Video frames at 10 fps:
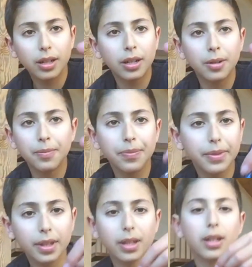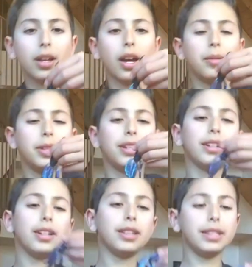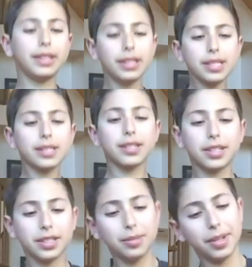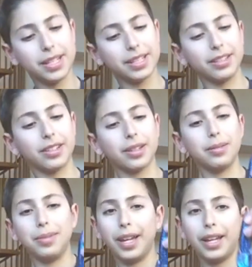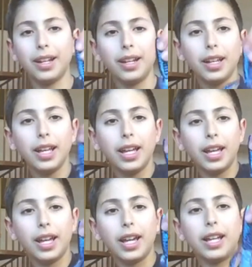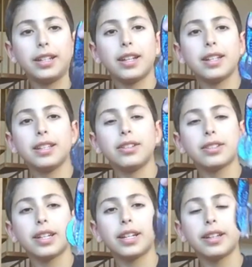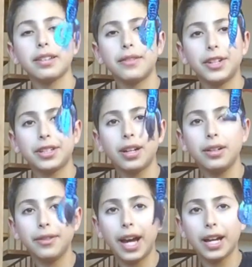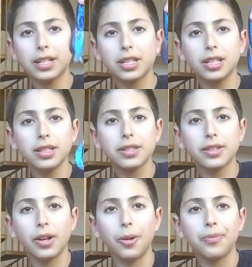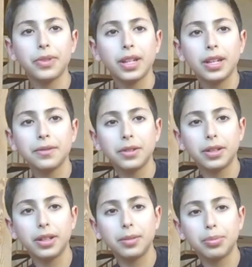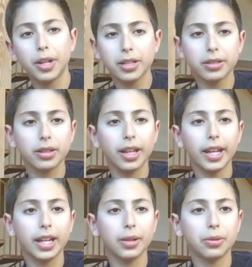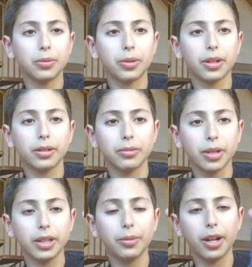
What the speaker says: I mean, this is such an amazing looking bait. It looks like it doesn't have a ton of action, so if you're in a pressured lake, it would work really